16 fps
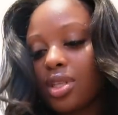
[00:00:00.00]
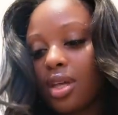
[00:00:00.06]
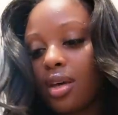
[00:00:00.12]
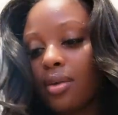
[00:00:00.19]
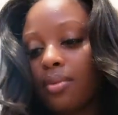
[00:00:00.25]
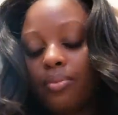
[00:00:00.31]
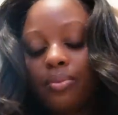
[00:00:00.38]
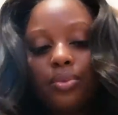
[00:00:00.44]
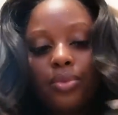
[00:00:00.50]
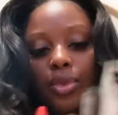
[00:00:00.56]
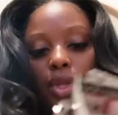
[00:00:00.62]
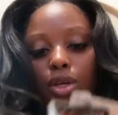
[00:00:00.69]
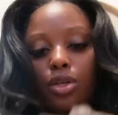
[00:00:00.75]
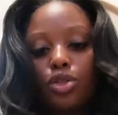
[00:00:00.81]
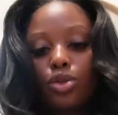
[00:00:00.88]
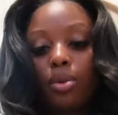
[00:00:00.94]
that?
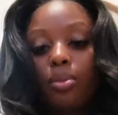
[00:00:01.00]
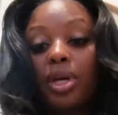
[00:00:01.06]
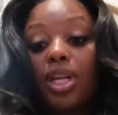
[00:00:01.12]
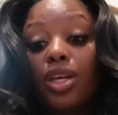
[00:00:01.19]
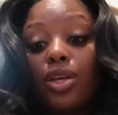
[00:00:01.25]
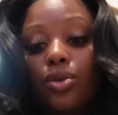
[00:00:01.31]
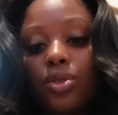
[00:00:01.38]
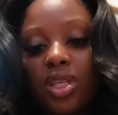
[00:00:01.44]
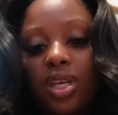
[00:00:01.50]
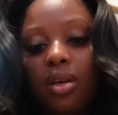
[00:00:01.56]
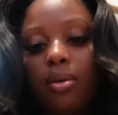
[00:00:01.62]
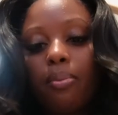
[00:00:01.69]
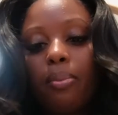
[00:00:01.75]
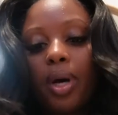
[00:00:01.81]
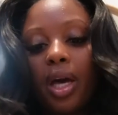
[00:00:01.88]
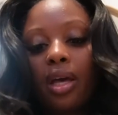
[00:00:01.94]
So I'm gonna use it.
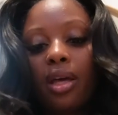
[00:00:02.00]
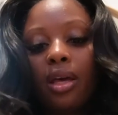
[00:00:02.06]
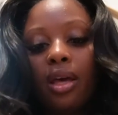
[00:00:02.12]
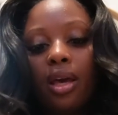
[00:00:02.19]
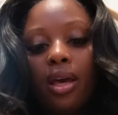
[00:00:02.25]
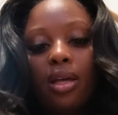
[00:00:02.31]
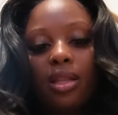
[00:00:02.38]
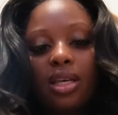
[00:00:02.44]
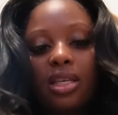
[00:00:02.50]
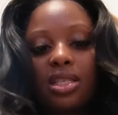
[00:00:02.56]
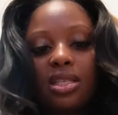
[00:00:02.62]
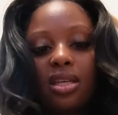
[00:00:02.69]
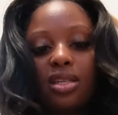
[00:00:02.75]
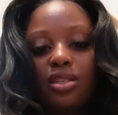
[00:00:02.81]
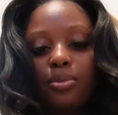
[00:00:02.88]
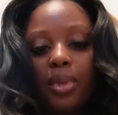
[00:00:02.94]
But they
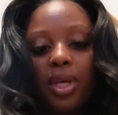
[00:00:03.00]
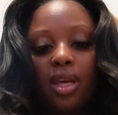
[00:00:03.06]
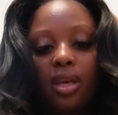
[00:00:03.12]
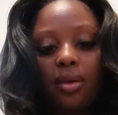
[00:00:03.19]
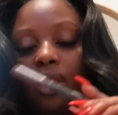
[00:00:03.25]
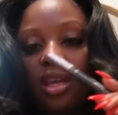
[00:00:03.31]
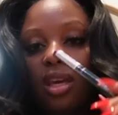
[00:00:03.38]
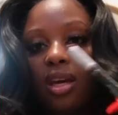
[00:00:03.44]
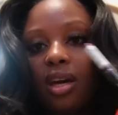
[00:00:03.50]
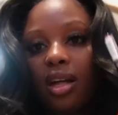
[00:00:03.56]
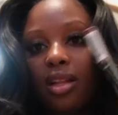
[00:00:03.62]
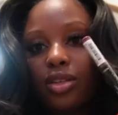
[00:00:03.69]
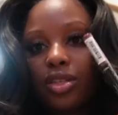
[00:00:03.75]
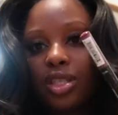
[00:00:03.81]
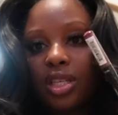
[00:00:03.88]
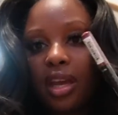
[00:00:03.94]
sent me the
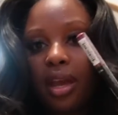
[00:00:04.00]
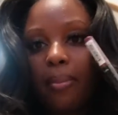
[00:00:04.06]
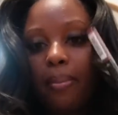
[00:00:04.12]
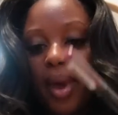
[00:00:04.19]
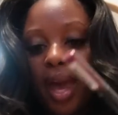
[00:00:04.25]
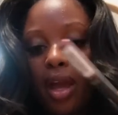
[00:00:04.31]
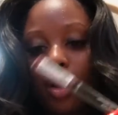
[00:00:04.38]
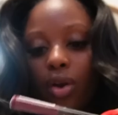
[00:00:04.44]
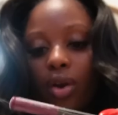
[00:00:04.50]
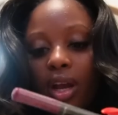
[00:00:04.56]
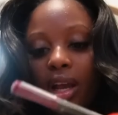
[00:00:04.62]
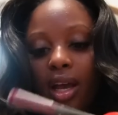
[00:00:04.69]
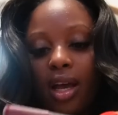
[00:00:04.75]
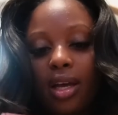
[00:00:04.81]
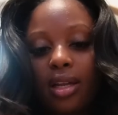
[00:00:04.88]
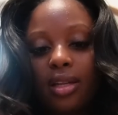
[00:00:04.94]
Color Stay Matte
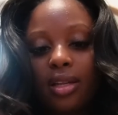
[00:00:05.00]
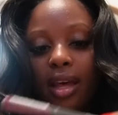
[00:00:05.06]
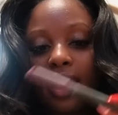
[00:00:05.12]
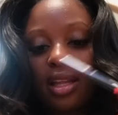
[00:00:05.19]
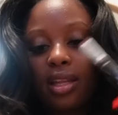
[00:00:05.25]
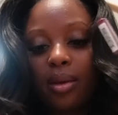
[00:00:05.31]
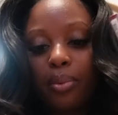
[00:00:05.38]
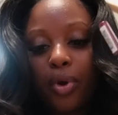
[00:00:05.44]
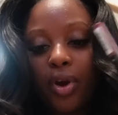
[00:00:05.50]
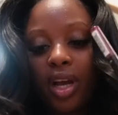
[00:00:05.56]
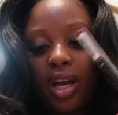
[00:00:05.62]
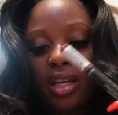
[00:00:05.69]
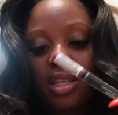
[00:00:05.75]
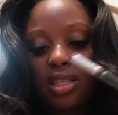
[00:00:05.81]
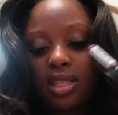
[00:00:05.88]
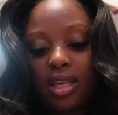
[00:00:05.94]
Crayon, like lip
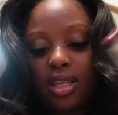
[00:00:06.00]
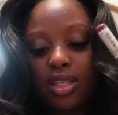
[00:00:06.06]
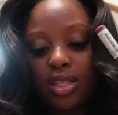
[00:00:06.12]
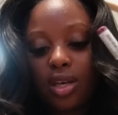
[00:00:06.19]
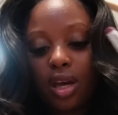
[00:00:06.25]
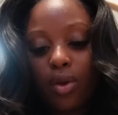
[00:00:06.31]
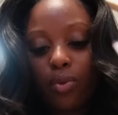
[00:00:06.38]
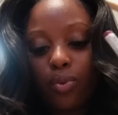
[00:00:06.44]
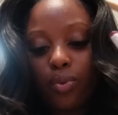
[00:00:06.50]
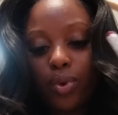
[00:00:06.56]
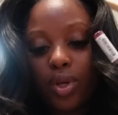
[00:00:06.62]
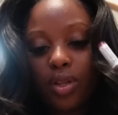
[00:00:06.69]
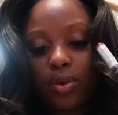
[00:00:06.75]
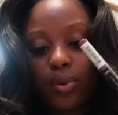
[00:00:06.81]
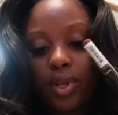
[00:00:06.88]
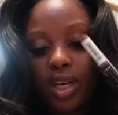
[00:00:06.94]
crayons. These are
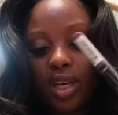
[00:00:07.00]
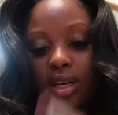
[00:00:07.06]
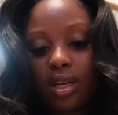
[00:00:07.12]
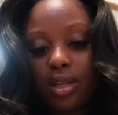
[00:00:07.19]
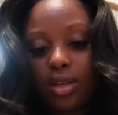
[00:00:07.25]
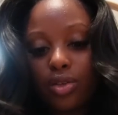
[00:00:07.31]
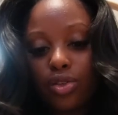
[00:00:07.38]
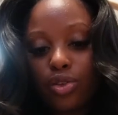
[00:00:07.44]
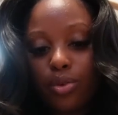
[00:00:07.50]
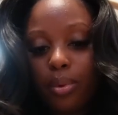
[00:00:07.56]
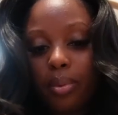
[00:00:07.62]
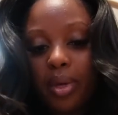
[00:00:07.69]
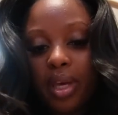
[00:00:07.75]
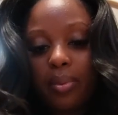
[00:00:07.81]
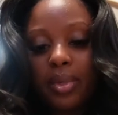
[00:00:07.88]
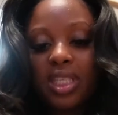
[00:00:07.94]
really, really good and they're super
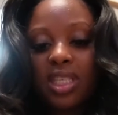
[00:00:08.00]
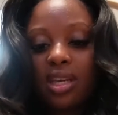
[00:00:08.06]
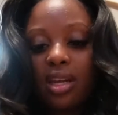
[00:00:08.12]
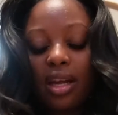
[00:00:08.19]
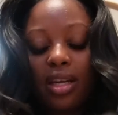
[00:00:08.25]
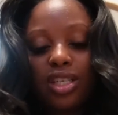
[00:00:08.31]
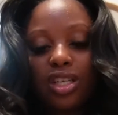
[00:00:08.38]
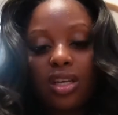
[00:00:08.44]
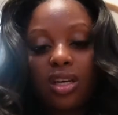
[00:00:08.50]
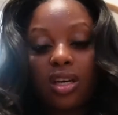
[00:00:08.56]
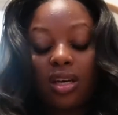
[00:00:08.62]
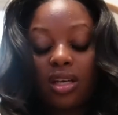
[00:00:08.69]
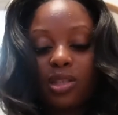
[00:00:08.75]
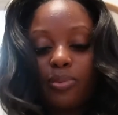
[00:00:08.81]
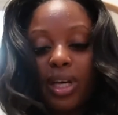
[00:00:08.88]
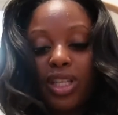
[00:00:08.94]
pigmented. I did a
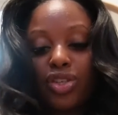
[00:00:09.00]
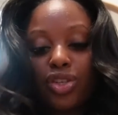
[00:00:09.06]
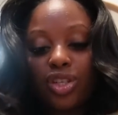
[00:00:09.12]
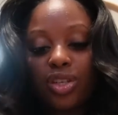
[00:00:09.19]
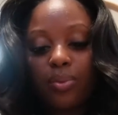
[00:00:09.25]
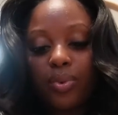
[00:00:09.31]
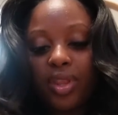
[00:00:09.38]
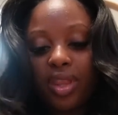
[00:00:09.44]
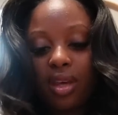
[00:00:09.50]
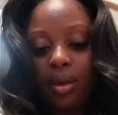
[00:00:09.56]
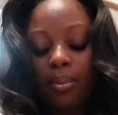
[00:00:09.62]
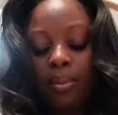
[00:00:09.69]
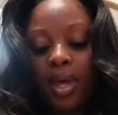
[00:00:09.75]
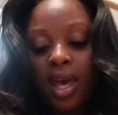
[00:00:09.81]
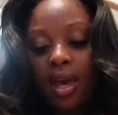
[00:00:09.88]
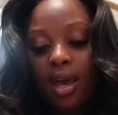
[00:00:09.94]
sponsorship with
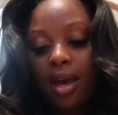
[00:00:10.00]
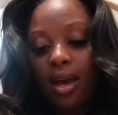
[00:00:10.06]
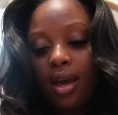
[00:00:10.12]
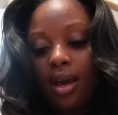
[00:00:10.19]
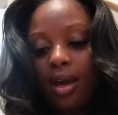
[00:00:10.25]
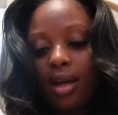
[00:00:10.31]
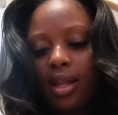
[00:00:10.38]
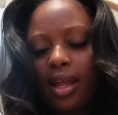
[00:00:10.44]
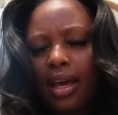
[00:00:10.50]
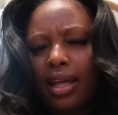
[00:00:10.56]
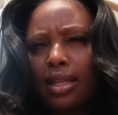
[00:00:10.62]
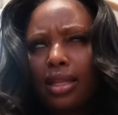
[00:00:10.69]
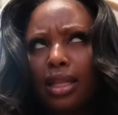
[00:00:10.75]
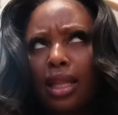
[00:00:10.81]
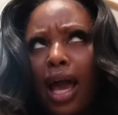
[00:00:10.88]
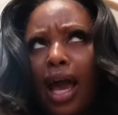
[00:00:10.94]
them like
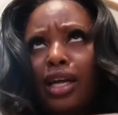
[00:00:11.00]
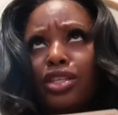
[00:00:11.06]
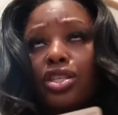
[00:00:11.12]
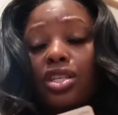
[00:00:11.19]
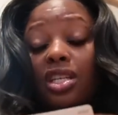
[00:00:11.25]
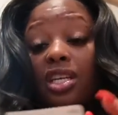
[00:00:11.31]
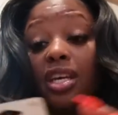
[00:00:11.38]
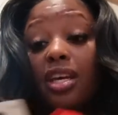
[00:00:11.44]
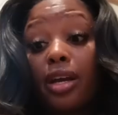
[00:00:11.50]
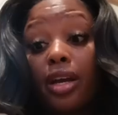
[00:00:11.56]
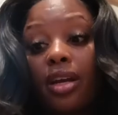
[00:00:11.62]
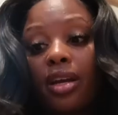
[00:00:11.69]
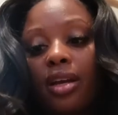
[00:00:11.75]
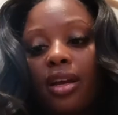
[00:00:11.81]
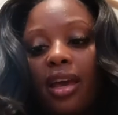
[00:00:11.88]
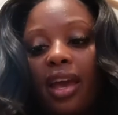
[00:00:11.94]
last year
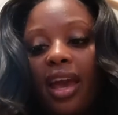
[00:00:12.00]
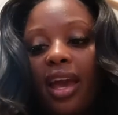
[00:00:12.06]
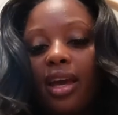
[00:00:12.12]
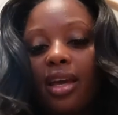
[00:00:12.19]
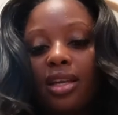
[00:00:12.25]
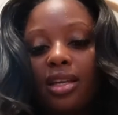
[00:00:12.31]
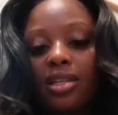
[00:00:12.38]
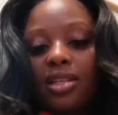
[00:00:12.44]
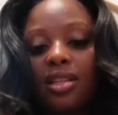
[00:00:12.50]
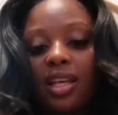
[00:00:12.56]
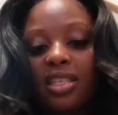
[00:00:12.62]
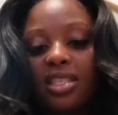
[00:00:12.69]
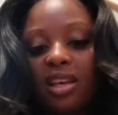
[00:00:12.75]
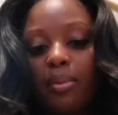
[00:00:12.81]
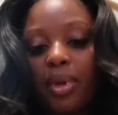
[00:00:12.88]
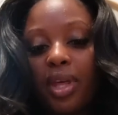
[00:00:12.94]
and they
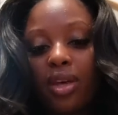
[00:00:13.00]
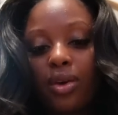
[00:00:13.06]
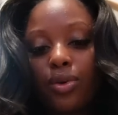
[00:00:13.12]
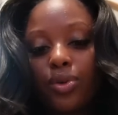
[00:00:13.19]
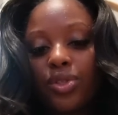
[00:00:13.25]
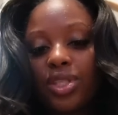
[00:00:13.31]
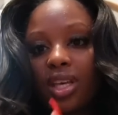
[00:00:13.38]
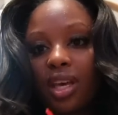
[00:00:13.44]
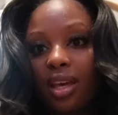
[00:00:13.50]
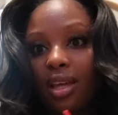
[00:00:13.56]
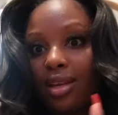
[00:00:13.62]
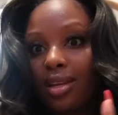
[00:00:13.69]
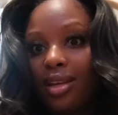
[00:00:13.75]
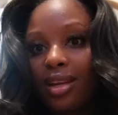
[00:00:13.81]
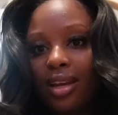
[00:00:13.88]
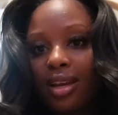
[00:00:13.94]
sent me those
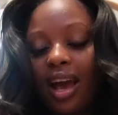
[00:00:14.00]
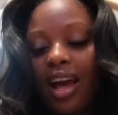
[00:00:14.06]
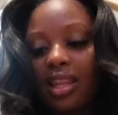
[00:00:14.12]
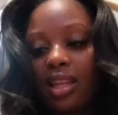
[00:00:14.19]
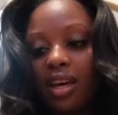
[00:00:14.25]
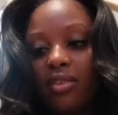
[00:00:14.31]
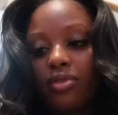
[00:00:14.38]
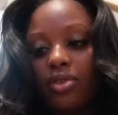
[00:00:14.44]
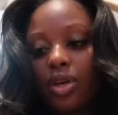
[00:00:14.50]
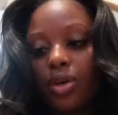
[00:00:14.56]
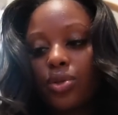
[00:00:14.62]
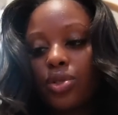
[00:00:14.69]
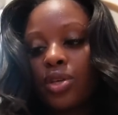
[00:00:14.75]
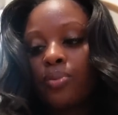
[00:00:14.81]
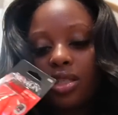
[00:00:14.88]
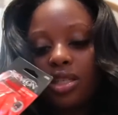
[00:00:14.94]
and I love
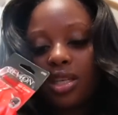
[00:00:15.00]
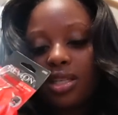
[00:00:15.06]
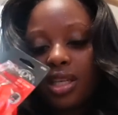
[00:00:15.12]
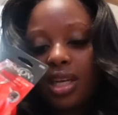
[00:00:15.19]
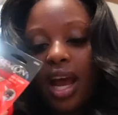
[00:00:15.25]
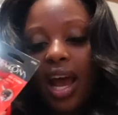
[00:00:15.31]
those. Sent an